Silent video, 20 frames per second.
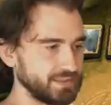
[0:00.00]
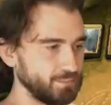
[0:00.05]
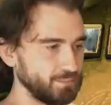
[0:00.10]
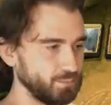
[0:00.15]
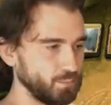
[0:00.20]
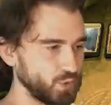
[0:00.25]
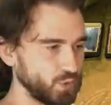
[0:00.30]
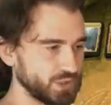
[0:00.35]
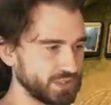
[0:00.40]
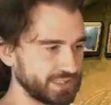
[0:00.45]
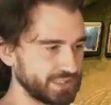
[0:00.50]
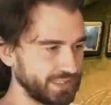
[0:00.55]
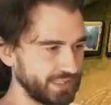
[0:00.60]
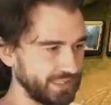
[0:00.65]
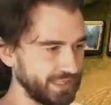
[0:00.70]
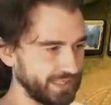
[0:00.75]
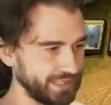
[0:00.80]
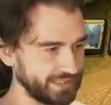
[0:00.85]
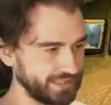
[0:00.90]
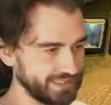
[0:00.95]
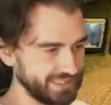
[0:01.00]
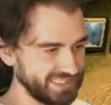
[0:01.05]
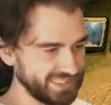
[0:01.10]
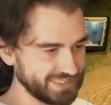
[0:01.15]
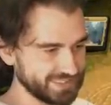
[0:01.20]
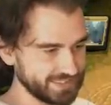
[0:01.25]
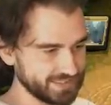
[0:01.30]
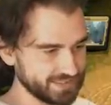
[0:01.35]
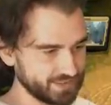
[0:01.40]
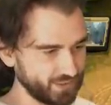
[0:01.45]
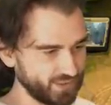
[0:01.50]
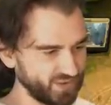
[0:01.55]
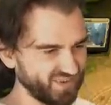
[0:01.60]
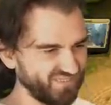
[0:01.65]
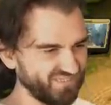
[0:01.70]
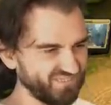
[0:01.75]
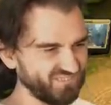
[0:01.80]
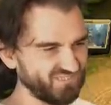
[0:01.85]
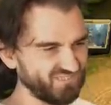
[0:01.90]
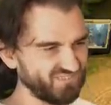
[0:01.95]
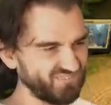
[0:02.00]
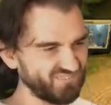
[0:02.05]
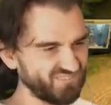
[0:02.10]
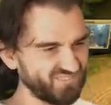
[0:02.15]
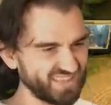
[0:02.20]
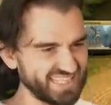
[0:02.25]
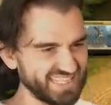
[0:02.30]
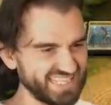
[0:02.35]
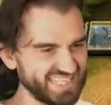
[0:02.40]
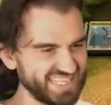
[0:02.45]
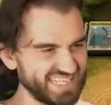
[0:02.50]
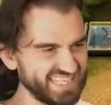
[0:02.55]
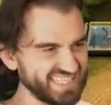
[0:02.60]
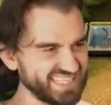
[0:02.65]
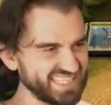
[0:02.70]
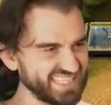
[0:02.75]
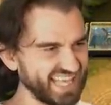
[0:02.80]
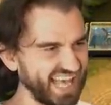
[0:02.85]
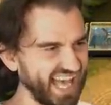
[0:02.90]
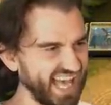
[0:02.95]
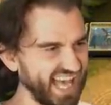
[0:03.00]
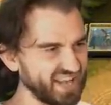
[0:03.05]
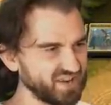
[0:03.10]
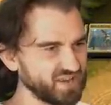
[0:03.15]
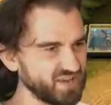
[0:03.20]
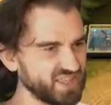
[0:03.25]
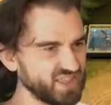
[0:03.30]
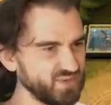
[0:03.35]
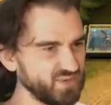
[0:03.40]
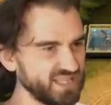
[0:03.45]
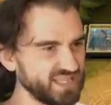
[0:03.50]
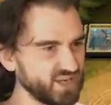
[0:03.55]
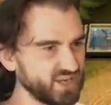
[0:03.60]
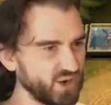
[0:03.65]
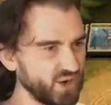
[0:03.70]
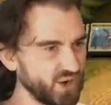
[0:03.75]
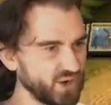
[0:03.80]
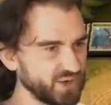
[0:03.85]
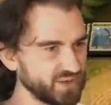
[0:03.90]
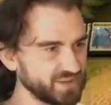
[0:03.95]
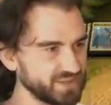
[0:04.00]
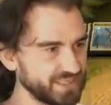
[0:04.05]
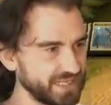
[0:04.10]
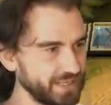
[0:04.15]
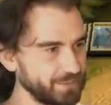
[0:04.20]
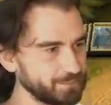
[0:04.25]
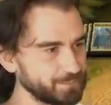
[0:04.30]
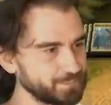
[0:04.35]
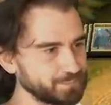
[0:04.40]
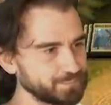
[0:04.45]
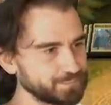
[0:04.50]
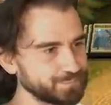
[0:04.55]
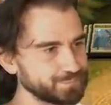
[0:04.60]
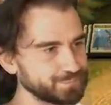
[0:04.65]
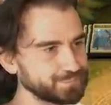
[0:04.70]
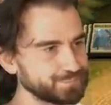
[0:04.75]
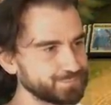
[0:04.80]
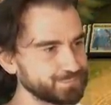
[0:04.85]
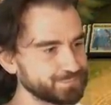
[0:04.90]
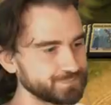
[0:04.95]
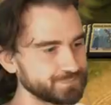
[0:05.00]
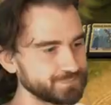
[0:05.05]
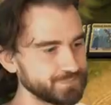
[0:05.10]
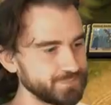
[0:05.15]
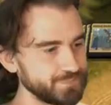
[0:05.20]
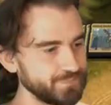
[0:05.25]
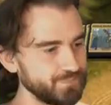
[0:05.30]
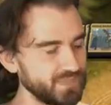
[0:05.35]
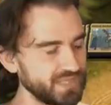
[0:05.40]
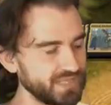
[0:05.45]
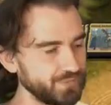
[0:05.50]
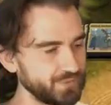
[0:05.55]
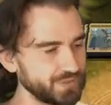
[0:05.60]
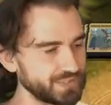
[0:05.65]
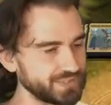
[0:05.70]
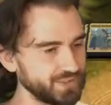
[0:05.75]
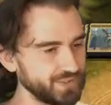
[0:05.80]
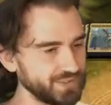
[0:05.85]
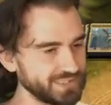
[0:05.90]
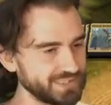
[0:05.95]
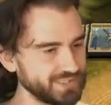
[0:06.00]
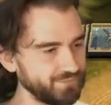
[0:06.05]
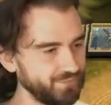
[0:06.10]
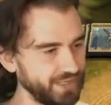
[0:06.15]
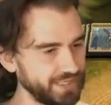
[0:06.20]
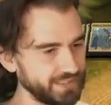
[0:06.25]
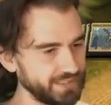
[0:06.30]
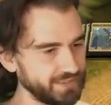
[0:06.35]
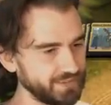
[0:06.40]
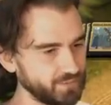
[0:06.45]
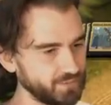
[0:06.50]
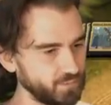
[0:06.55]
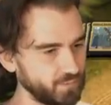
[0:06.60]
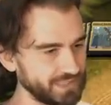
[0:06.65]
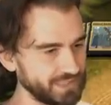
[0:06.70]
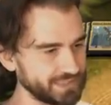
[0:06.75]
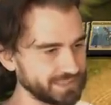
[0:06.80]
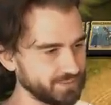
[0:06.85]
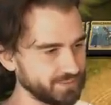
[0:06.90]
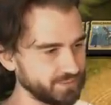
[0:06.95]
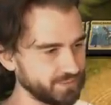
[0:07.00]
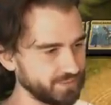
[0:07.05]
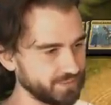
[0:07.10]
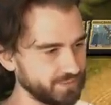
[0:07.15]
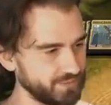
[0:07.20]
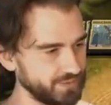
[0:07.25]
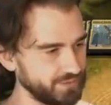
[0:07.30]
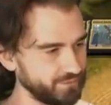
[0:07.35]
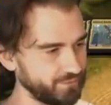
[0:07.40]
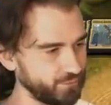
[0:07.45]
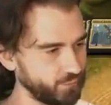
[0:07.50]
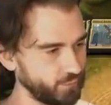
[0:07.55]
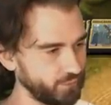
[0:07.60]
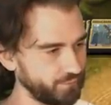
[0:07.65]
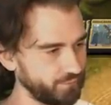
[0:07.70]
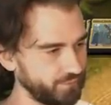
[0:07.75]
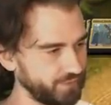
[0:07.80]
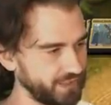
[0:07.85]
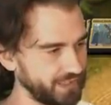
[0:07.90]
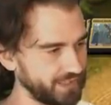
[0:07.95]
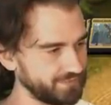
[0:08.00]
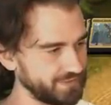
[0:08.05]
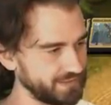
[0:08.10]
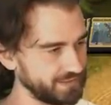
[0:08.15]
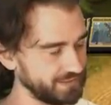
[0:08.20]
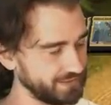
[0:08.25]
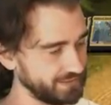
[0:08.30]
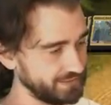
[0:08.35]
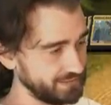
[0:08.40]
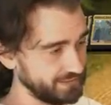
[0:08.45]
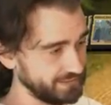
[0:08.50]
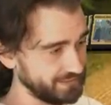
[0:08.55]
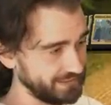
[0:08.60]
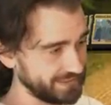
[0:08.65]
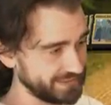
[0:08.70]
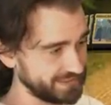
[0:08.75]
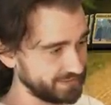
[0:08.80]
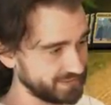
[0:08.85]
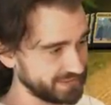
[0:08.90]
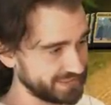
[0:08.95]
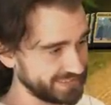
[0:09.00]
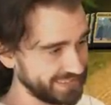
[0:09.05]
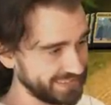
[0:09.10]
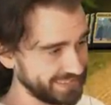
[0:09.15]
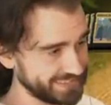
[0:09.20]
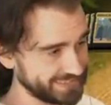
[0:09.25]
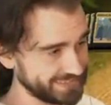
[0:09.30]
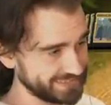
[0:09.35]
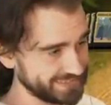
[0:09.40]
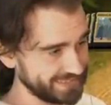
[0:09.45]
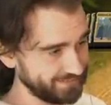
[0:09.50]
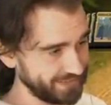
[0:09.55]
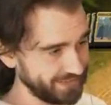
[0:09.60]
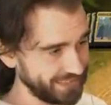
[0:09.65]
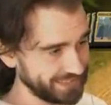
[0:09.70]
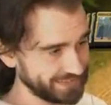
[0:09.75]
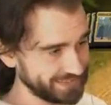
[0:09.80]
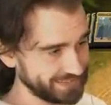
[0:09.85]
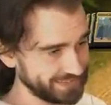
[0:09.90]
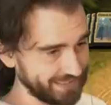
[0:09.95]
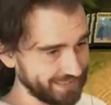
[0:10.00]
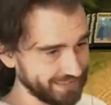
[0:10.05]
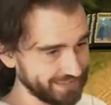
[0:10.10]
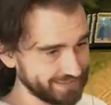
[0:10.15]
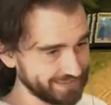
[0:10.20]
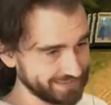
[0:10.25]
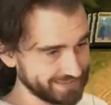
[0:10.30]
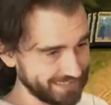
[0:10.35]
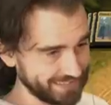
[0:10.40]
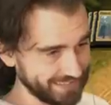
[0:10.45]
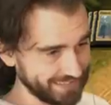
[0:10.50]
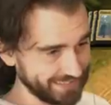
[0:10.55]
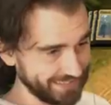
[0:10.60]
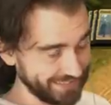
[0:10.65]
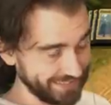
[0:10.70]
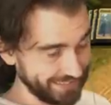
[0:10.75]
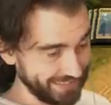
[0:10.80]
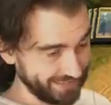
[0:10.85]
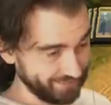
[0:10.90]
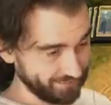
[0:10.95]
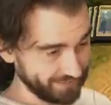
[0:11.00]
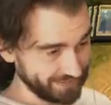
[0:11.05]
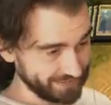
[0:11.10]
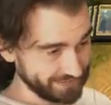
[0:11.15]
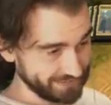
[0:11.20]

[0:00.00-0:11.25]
Most likely needs this card. This is a weird card. Okay. Returns the Fey. 1, 2, 3, 4, 5. Let's see. 6, 7, 8, 9, 10, 11.